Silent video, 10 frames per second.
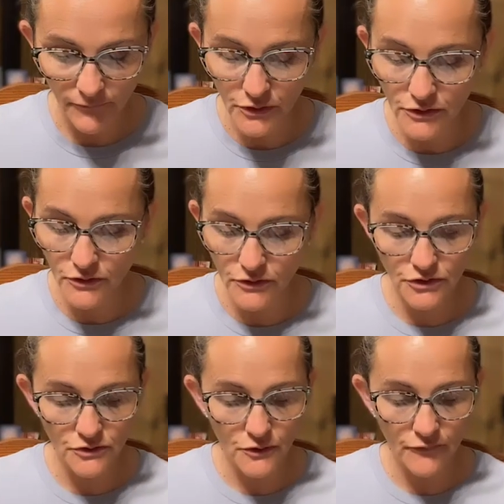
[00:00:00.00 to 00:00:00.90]
For
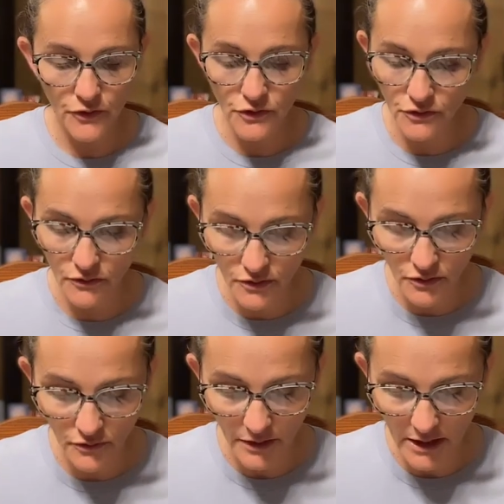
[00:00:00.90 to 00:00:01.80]
your truth, for your
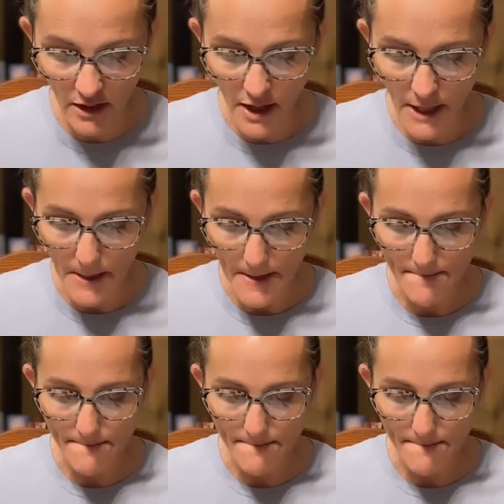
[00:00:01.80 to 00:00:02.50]
glory, God.